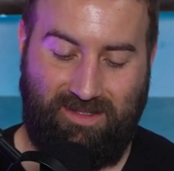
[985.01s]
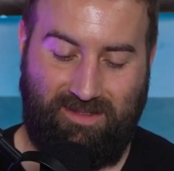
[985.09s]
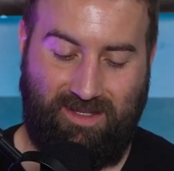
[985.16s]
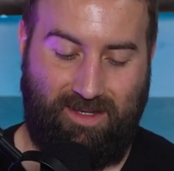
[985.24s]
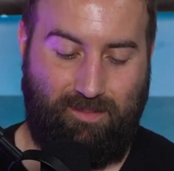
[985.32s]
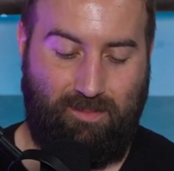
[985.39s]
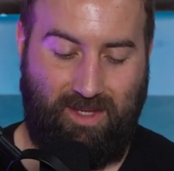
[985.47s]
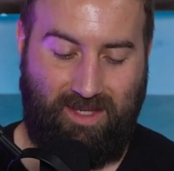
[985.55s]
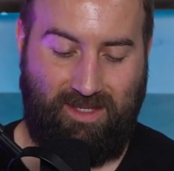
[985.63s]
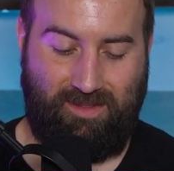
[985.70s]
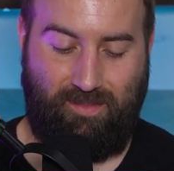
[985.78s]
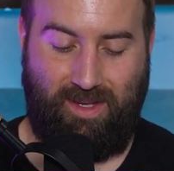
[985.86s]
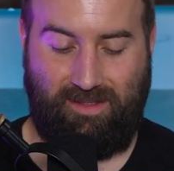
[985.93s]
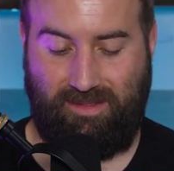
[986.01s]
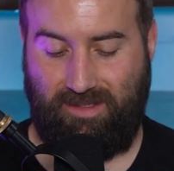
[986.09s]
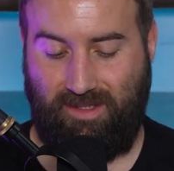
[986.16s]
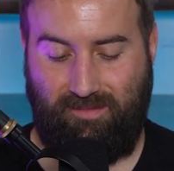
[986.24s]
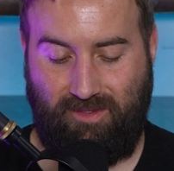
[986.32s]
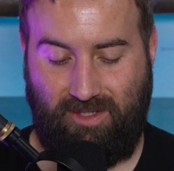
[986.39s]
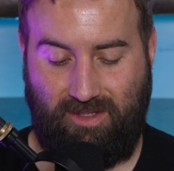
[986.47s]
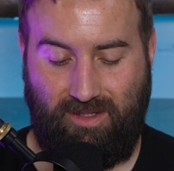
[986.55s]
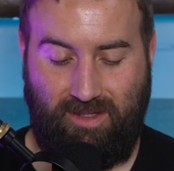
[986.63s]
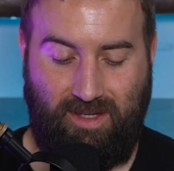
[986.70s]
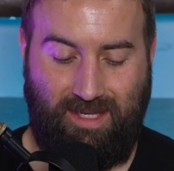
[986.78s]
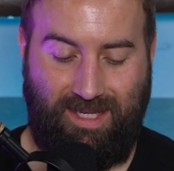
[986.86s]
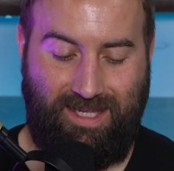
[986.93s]
sending millions of pounds of silver
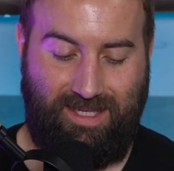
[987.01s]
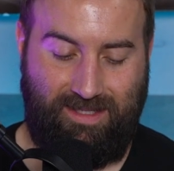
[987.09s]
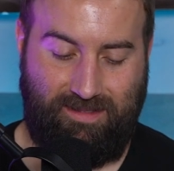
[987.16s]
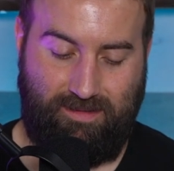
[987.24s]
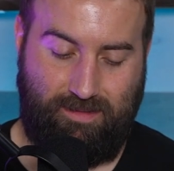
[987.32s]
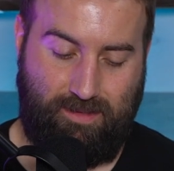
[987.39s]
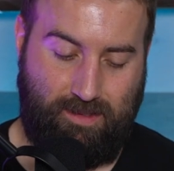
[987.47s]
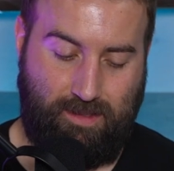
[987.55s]
east.